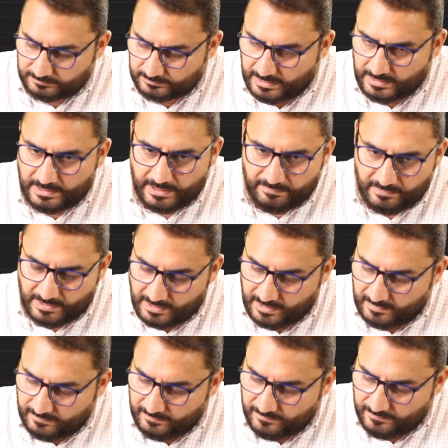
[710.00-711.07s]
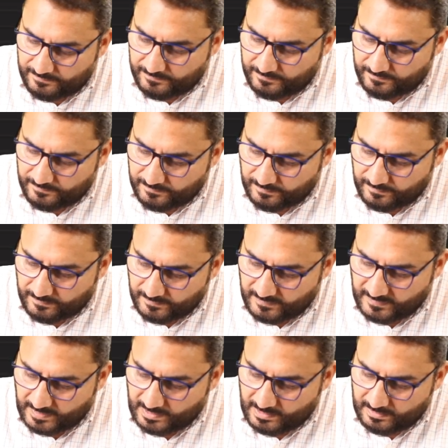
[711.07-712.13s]
And then we have
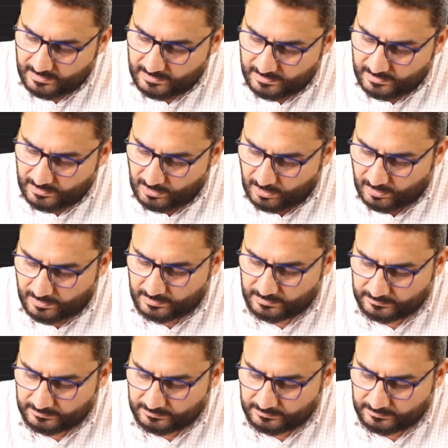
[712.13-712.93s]
NOR.